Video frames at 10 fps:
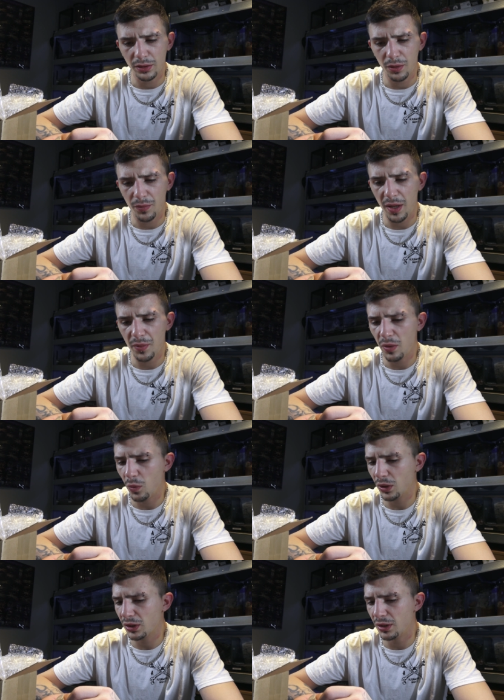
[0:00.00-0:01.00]
So maybe it
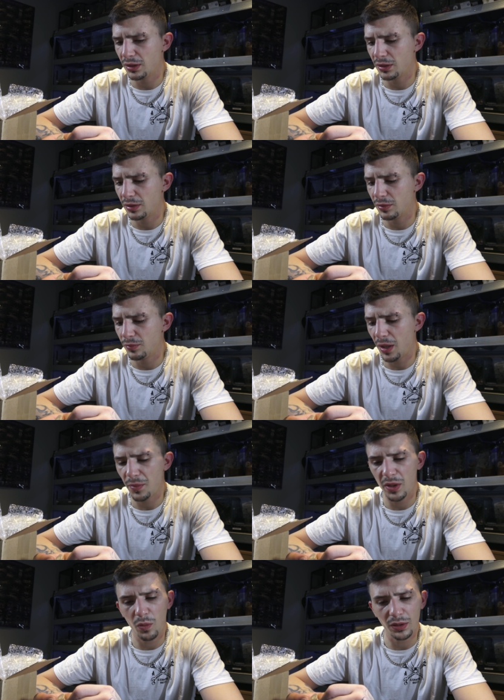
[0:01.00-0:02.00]
wasn't a
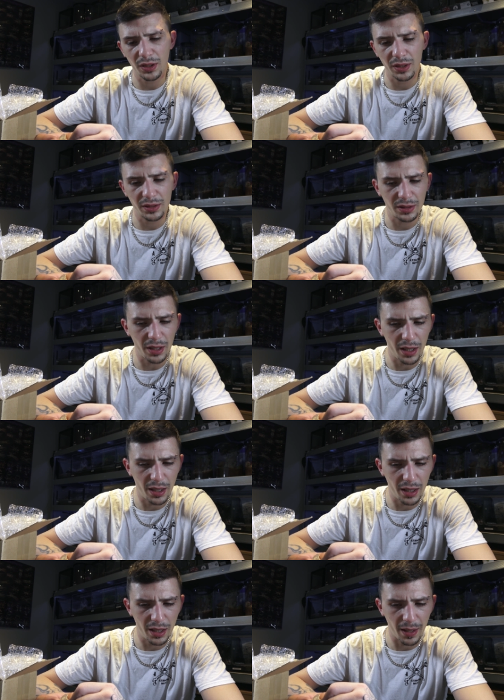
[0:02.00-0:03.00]
maybe it wasn't a
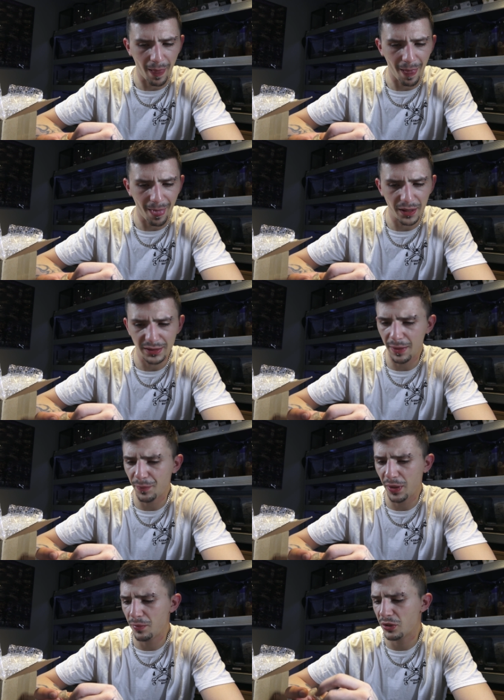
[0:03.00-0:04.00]
uh,
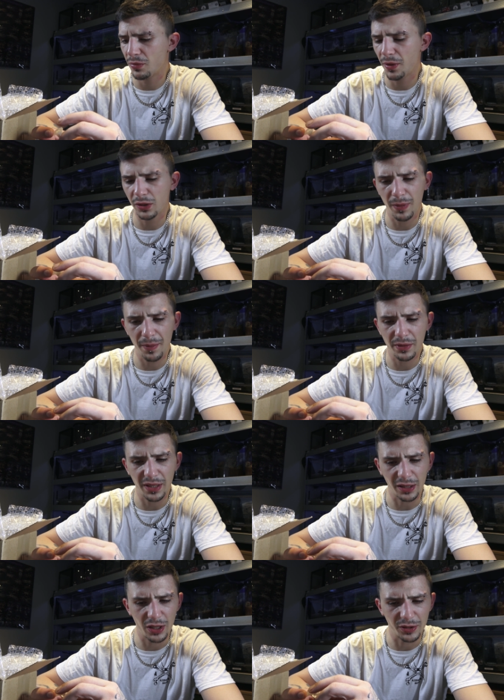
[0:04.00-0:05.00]
ten pound mystery box, maybe it was
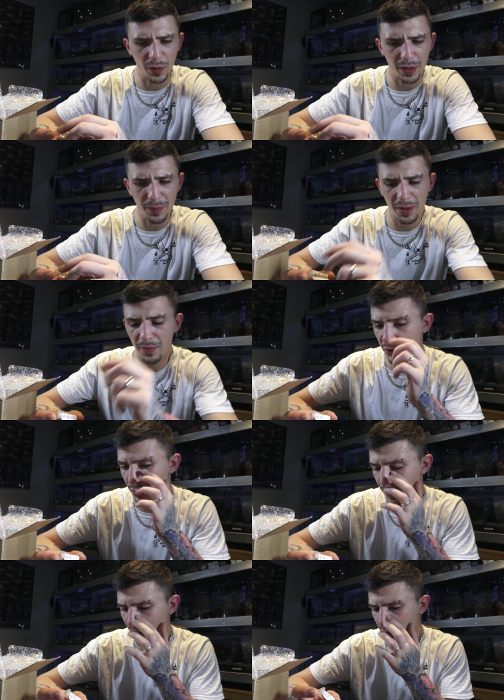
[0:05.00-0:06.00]
actually a twenty pound
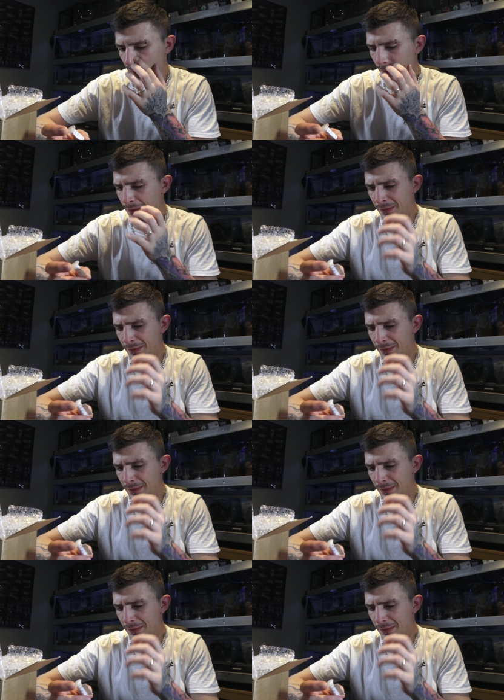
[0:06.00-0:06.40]
mystery box.